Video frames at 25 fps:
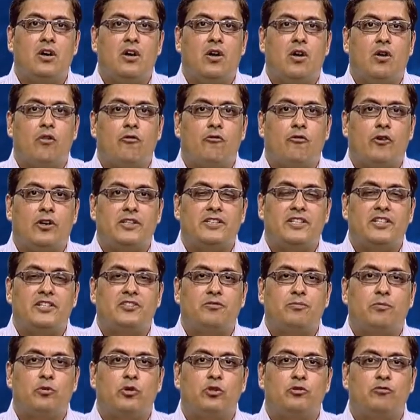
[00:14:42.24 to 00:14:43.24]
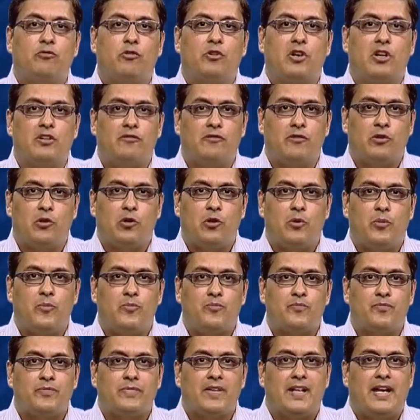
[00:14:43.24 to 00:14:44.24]
for their smooth workflow
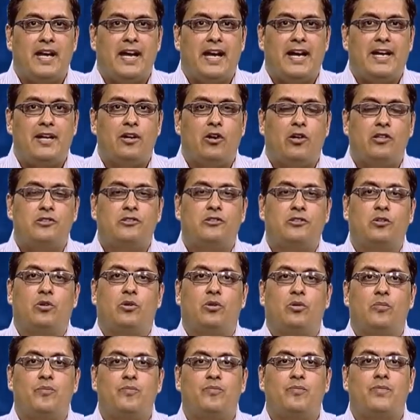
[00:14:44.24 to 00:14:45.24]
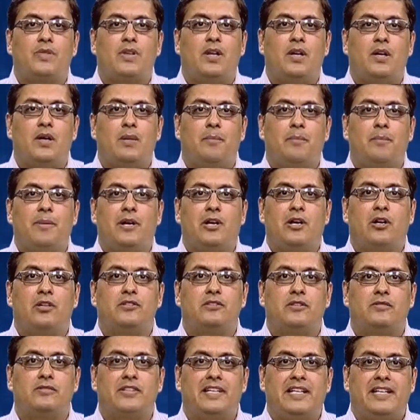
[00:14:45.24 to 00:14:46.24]
and also because
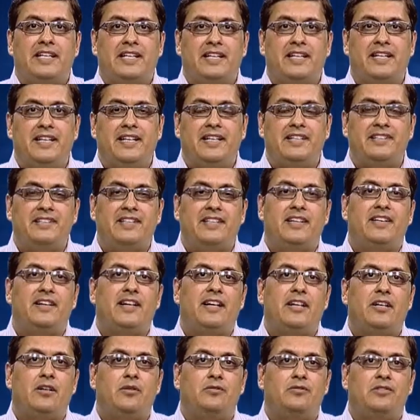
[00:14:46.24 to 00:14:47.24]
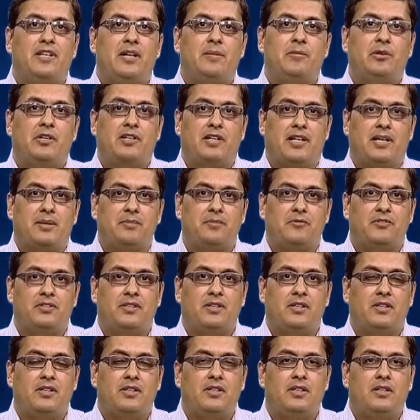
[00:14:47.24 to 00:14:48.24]
of the increasing rate of cybercrimes.
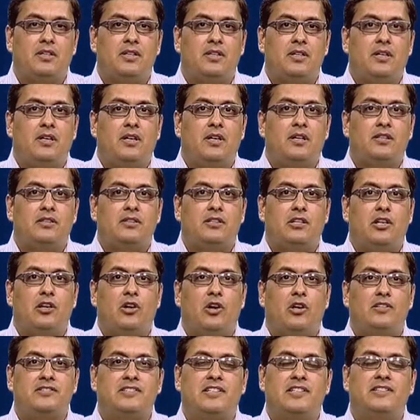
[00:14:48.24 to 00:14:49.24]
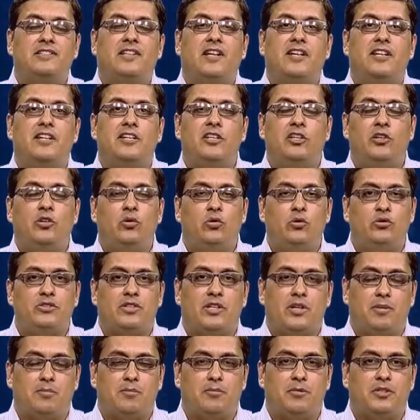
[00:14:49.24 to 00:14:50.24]
The losses are in huge
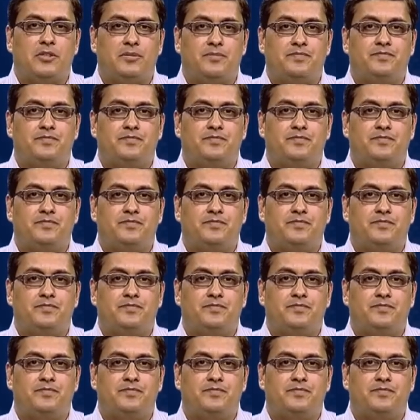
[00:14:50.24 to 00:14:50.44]
number.